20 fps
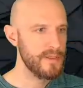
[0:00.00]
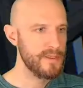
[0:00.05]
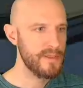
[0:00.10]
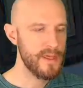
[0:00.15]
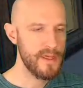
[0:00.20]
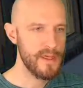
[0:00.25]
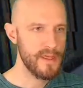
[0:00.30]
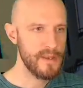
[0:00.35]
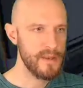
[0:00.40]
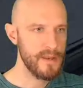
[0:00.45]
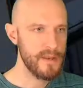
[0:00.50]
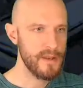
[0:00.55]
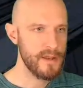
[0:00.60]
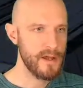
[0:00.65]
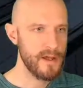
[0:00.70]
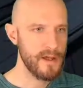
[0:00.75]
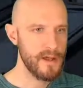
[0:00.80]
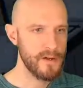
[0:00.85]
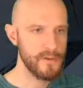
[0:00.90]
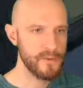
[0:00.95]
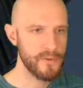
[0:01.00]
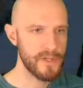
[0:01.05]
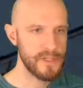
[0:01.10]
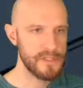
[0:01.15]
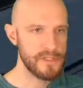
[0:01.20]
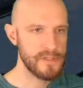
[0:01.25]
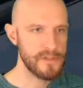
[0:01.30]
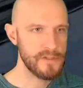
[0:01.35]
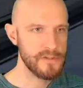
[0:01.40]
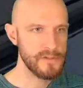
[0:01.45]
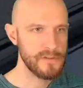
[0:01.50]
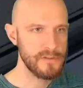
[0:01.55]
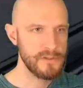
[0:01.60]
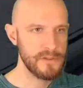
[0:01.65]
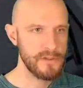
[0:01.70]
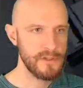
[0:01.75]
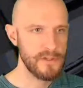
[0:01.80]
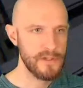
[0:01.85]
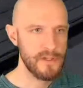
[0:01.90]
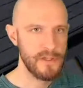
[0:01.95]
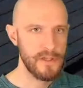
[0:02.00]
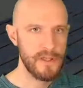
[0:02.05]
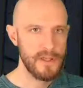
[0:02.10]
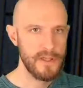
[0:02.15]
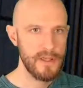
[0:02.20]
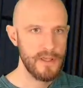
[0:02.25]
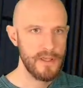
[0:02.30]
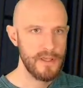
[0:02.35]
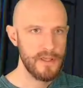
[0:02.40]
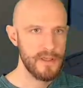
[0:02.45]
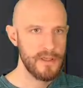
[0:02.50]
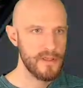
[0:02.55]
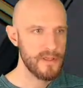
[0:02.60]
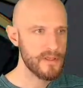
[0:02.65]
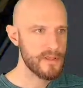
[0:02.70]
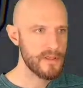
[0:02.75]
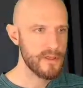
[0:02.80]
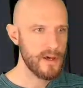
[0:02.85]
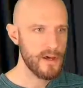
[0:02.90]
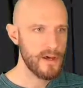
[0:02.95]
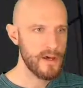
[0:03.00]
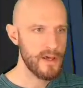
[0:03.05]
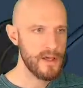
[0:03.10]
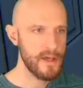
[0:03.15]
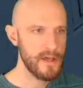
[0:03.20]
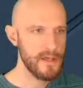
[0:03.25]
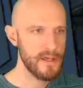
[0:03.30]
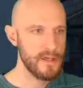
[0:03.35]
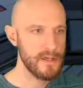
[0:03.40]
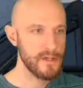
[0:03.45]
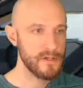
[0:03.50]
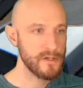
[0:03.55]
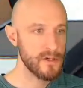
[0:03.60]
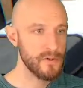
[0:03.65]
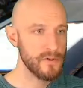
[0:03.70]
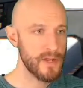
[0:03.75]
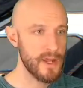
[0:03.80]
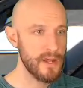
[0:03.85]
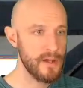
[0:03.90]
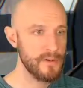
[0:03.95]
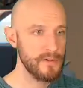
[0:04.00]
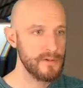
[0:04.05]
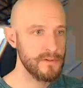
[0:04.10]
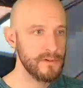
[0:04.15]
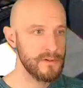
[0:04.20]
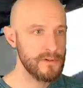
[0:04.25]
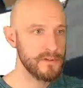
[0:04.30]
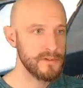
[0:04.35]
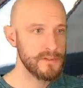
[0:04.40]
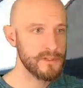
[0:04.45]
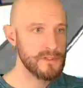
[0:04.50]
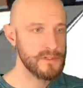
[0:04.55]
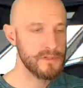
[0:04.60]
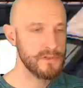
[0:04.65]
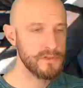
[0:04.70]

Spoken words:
then what I do is I go down to